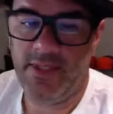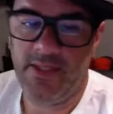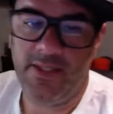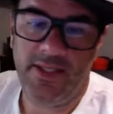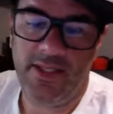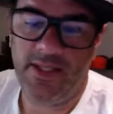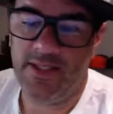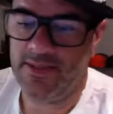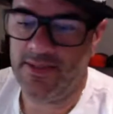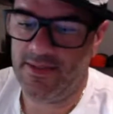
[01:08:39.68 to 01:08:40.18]

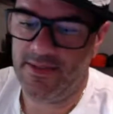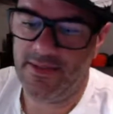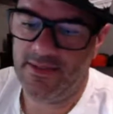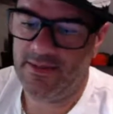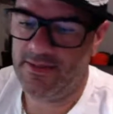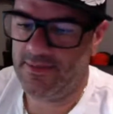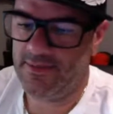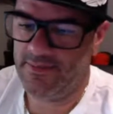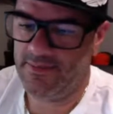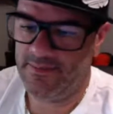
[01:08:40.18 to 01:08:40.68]
Yeah, see?
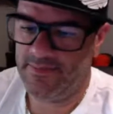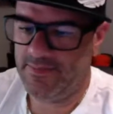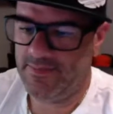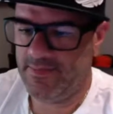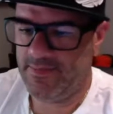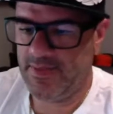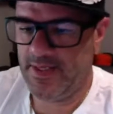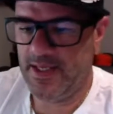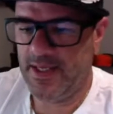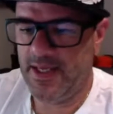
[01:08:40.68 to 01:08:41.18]

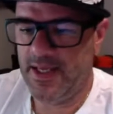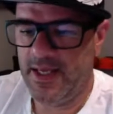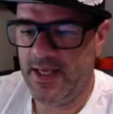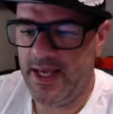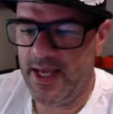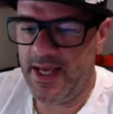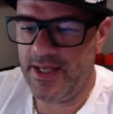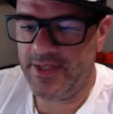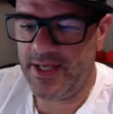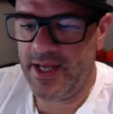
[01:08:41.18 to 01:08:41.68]

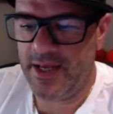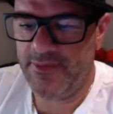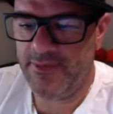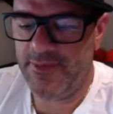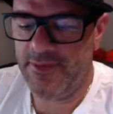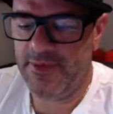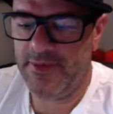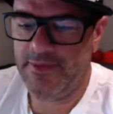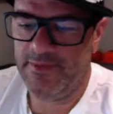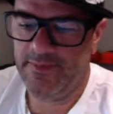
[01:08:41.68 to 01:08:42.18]
Hey,
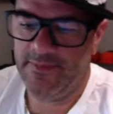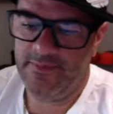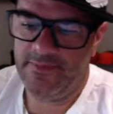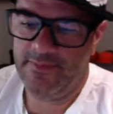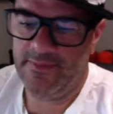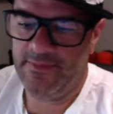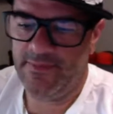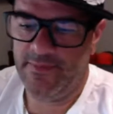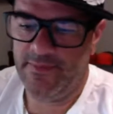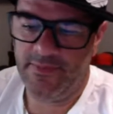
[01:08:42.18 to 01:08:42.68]
Jennifer.
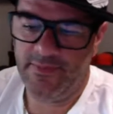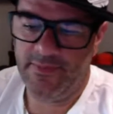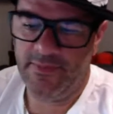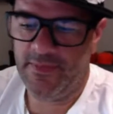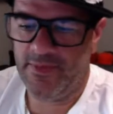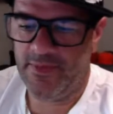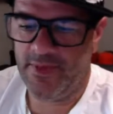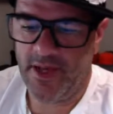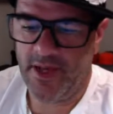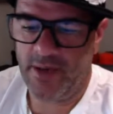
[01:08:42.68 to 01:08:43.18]

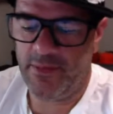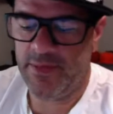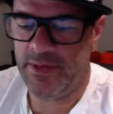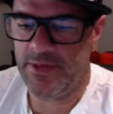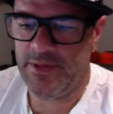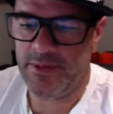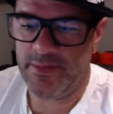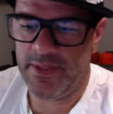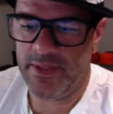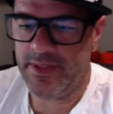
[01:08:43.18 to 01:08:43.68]
How are you,
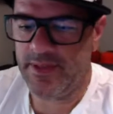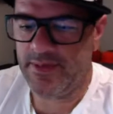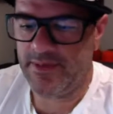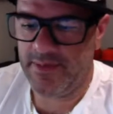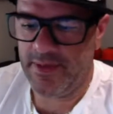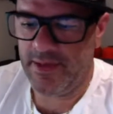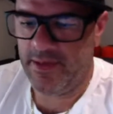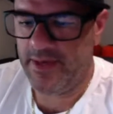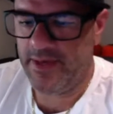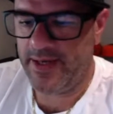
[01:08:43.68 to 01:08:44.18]
sweetie?
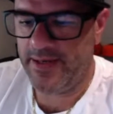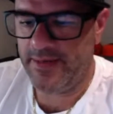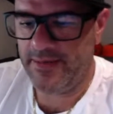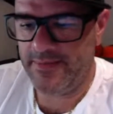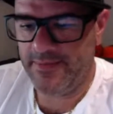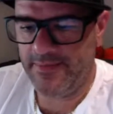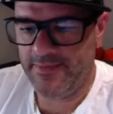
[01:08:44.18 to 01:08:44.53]
You all right?